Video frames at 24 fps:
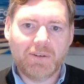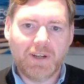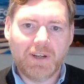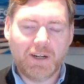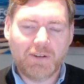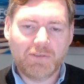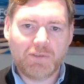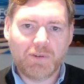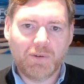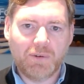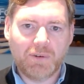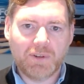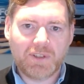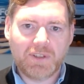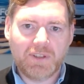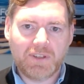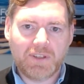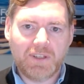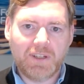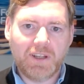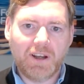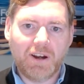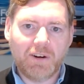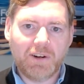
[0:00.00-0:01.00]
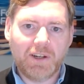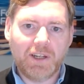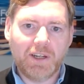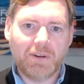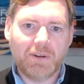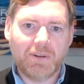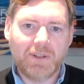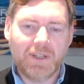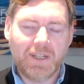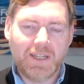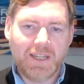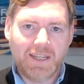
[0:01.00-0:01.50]
And of course, the
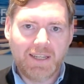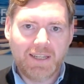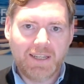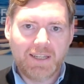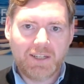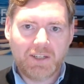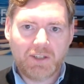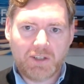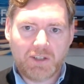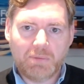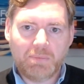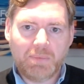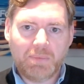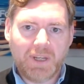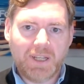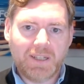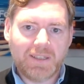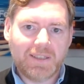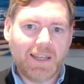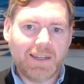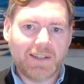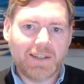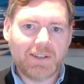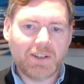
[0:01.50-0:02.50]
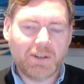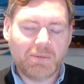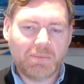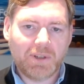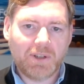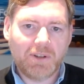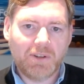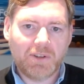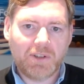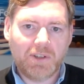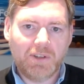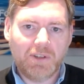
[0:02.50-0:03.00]
scenario should be intelligent
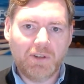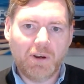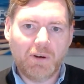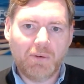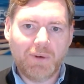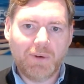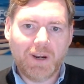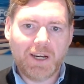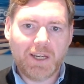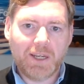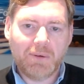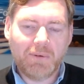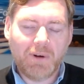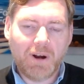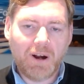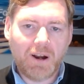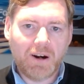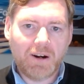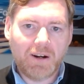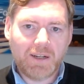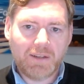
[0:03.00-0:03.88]
because you know where you are.